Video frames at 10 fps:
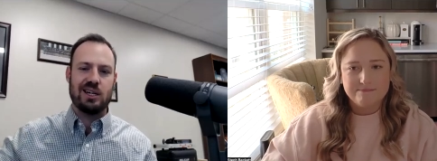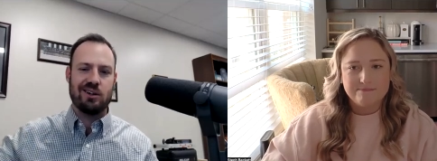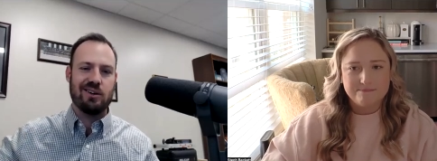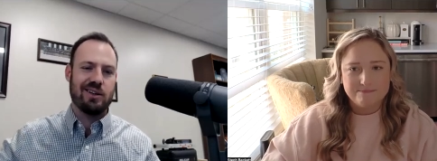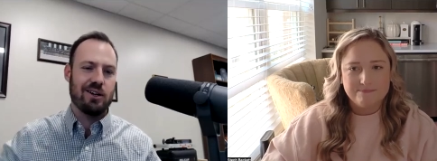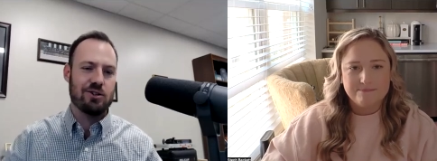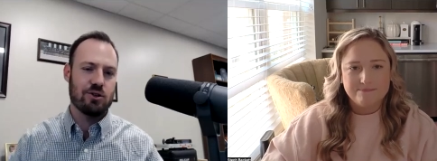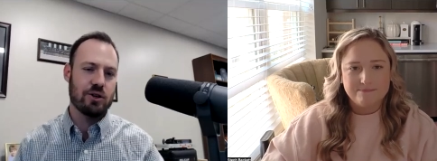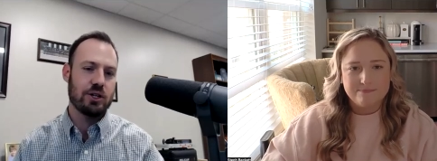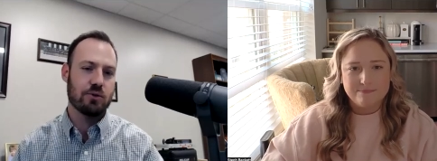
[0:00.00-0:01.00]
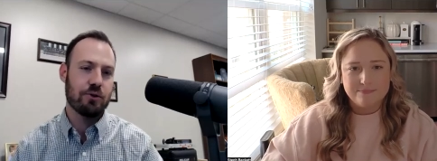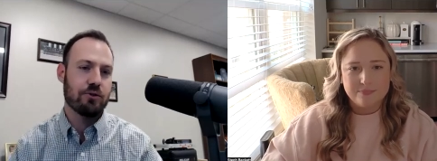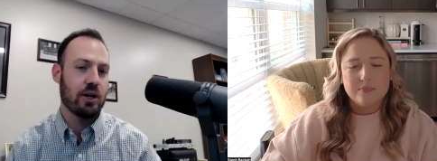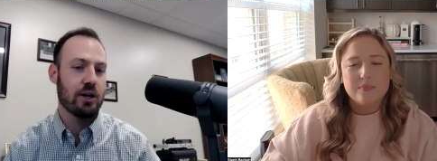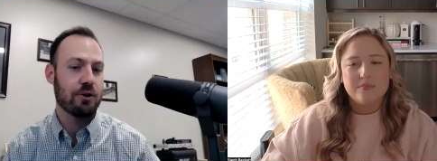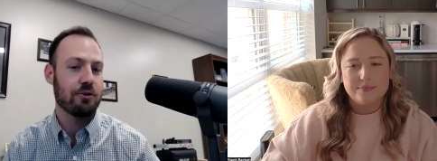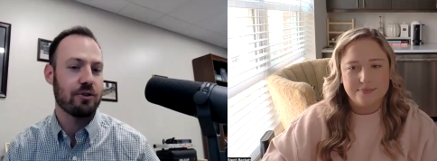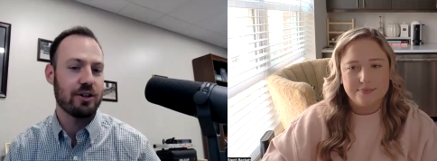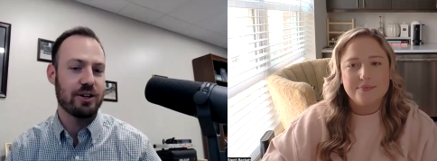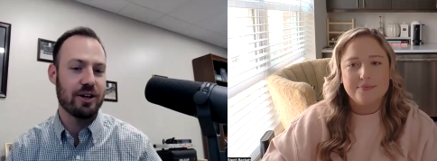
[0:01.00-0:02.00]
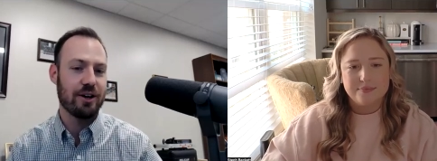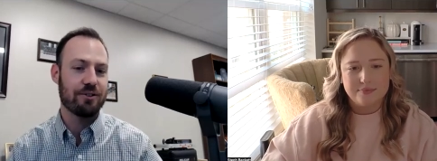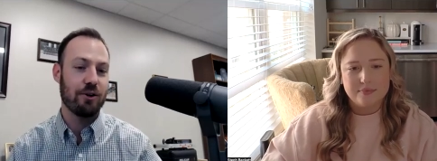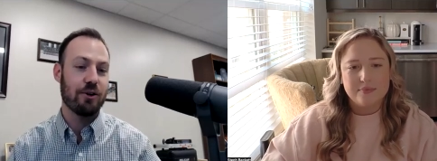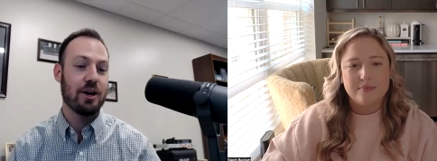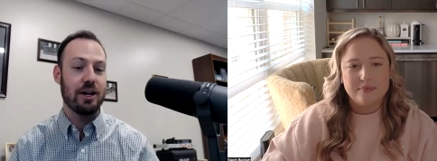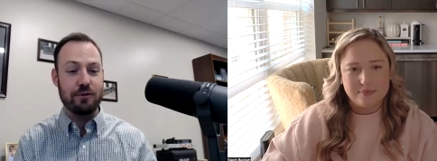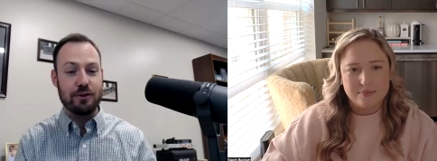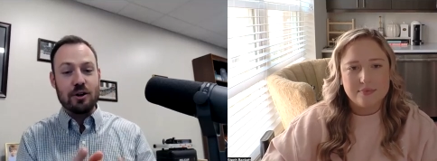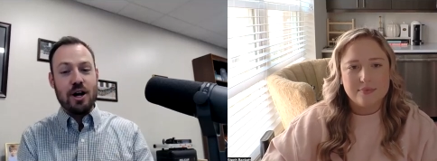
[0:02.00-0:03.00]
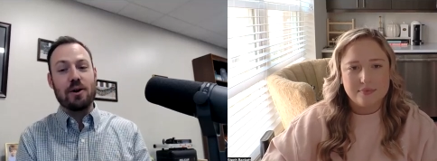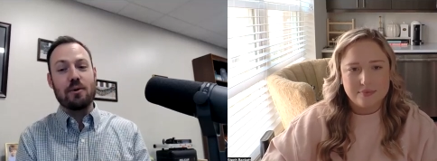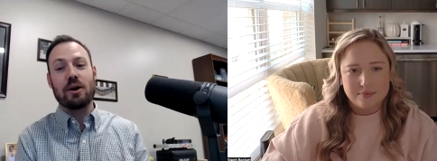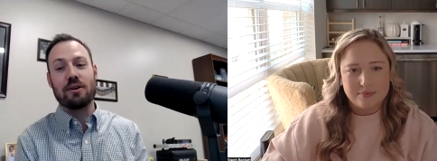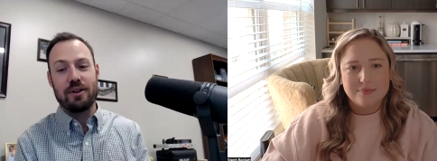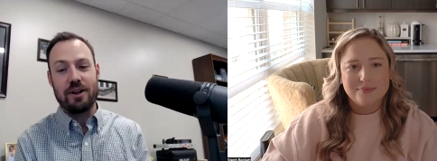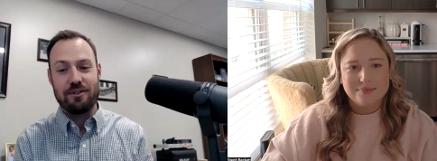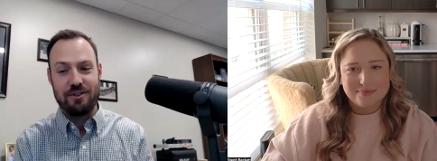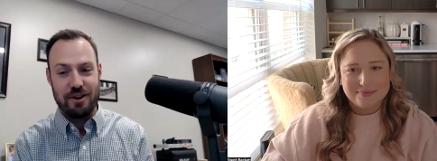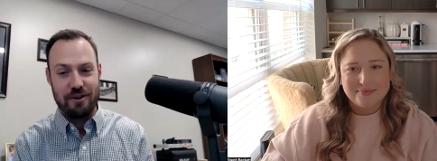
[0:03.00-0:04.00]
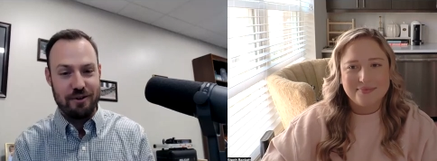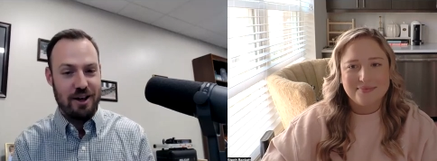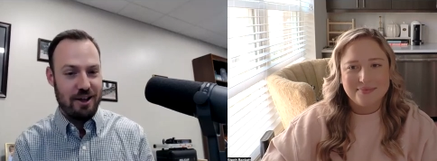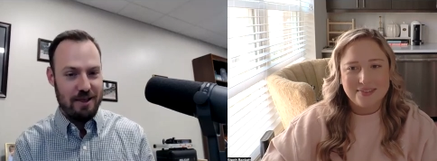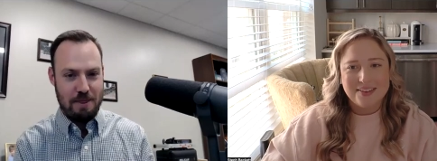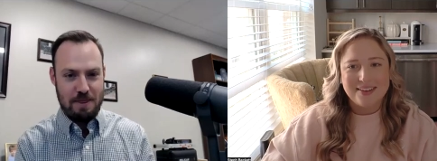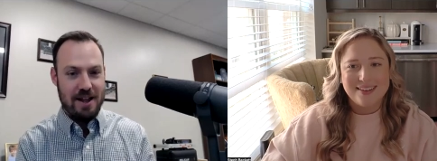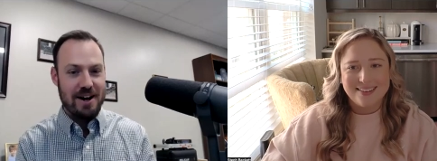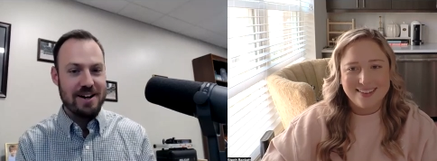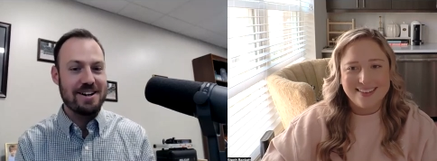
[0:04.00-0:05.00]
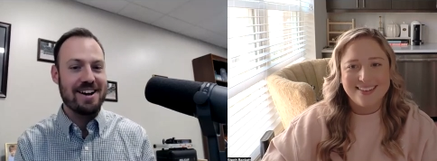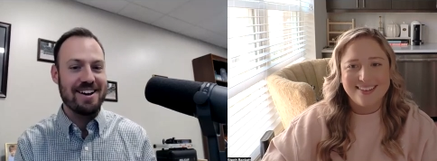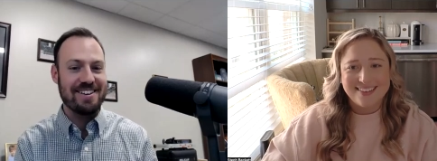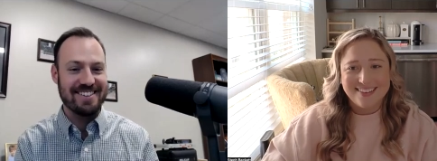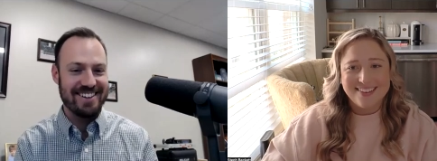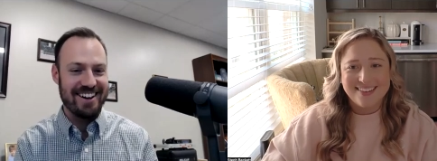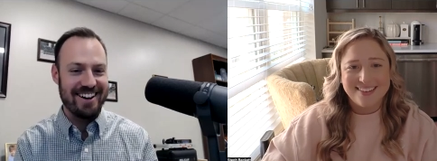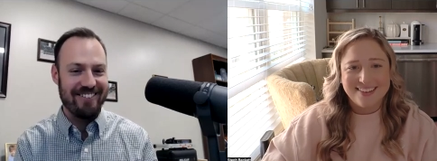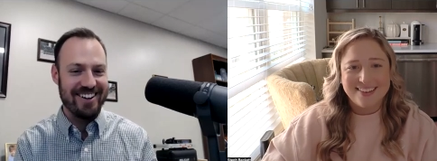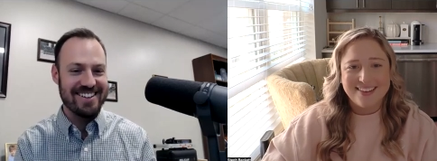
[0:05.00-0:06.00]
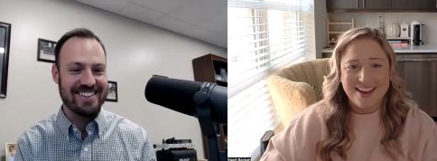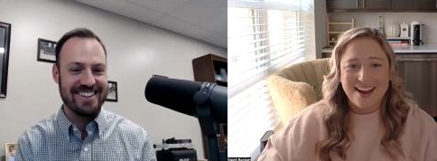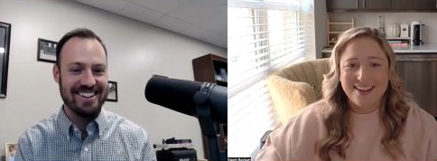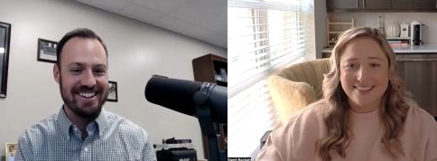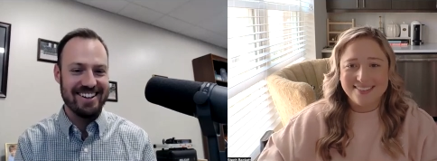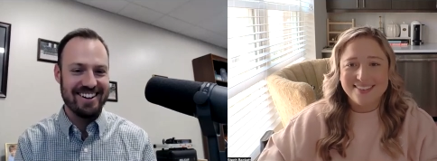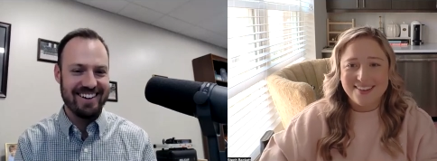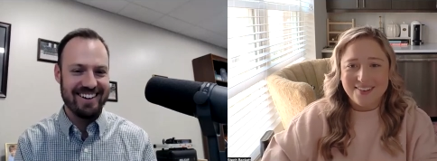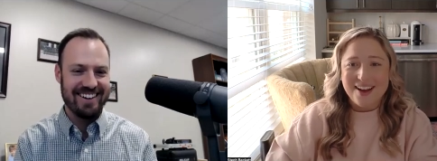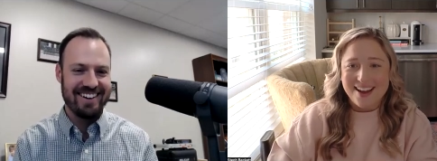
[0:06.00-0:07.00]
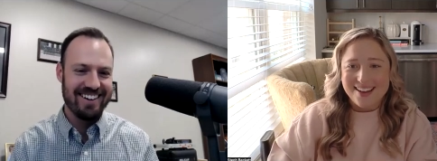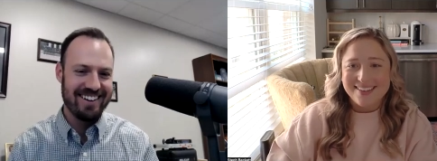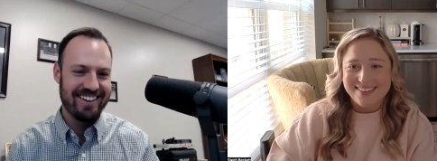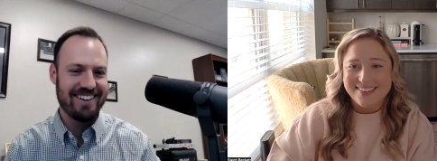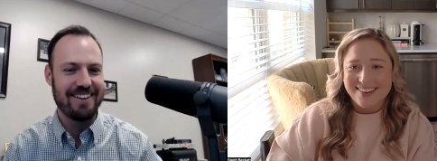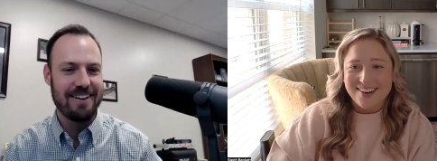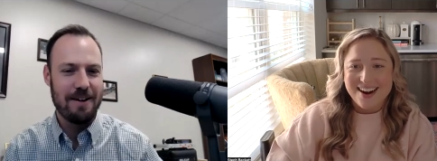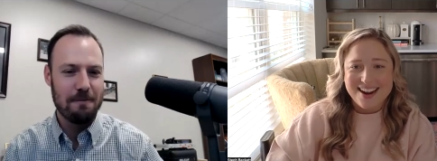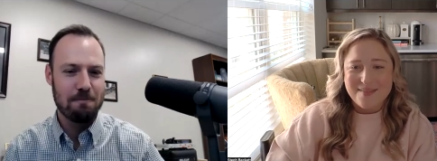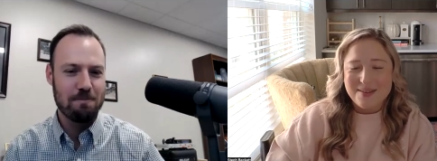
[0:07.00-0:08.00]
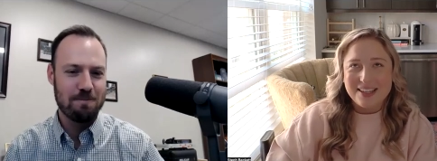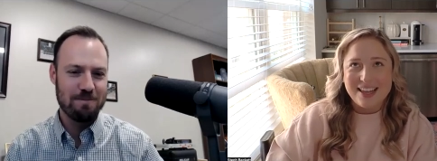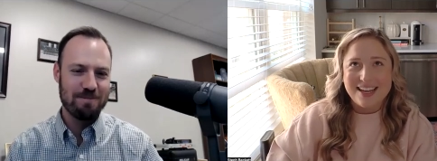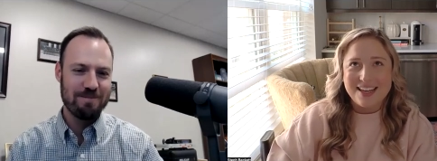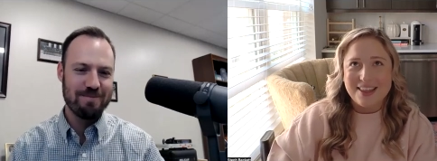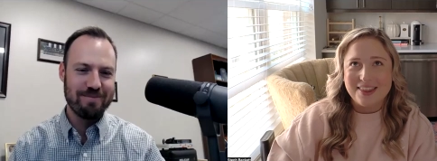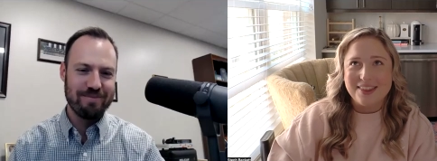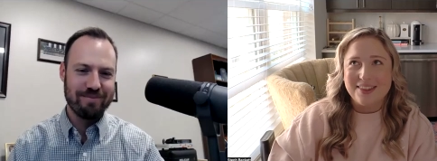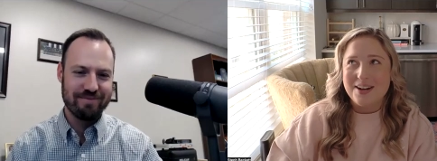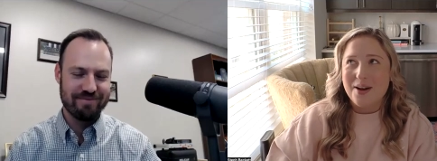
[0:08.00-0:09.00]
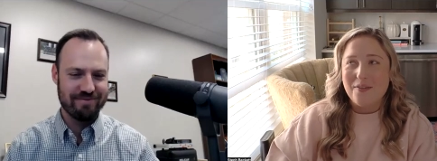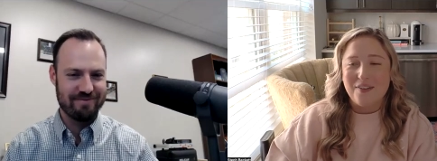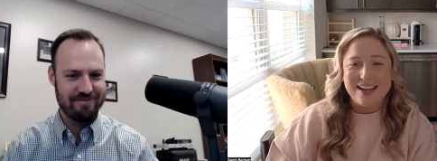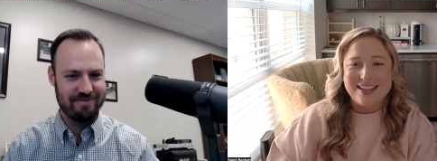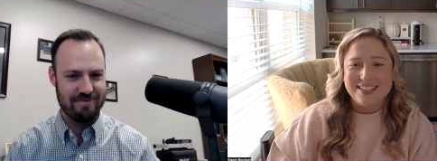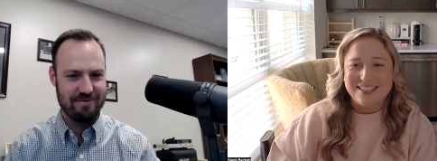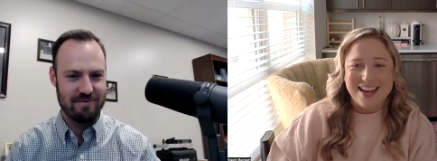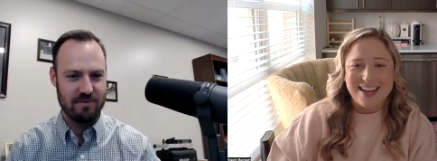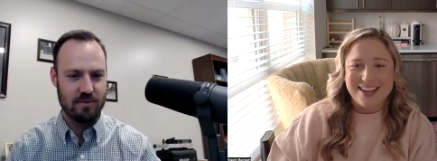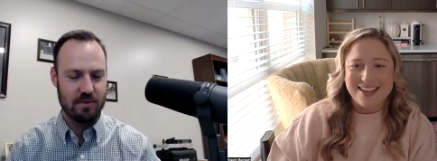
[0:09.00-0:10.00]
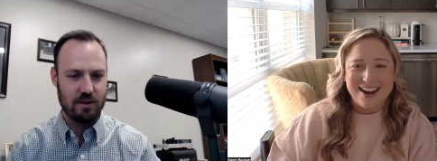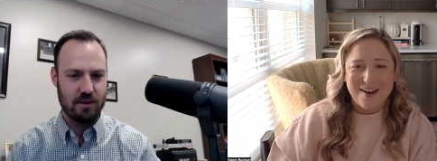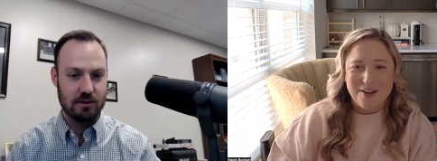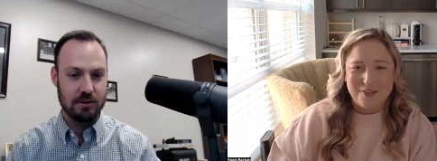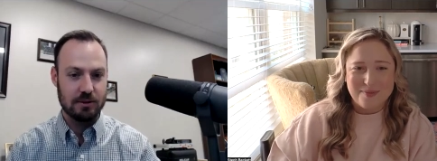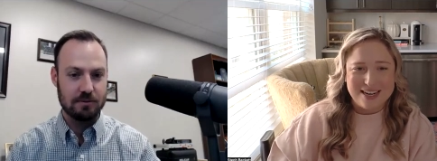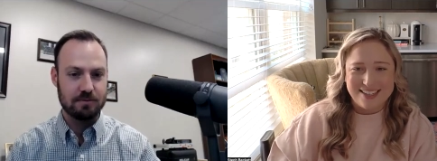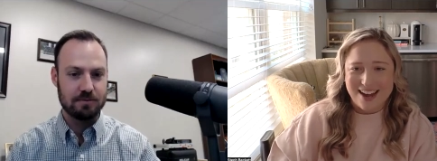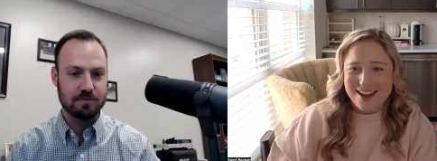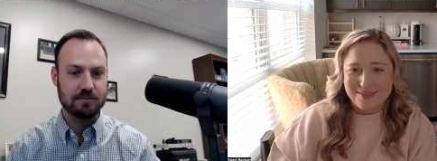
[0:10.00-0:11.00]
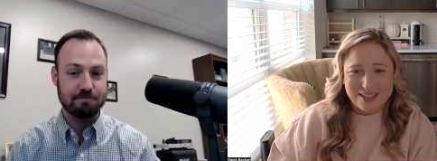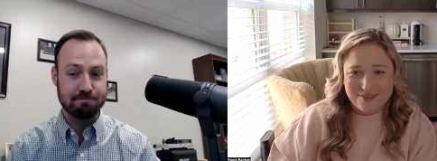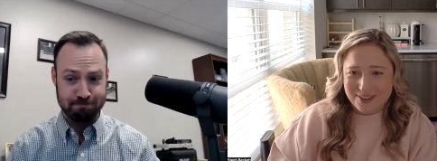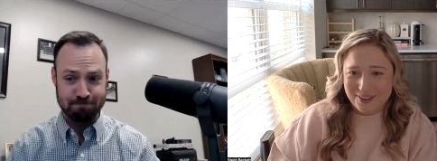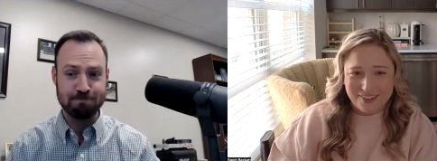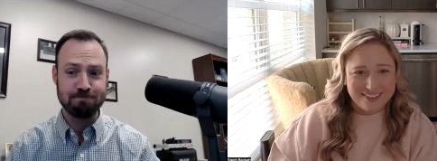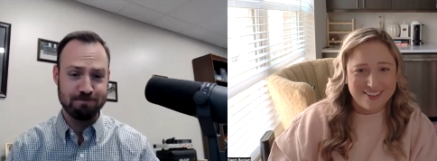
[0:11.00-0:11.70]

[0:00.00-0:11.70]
Speaker 1: get on that journey towards getting your CTS. So if you're not aware of that, Steph, 90 days, I want
Speaker 2: to see it. Okay. All right. I mean, like, you know, if I can just take it however many times, I feel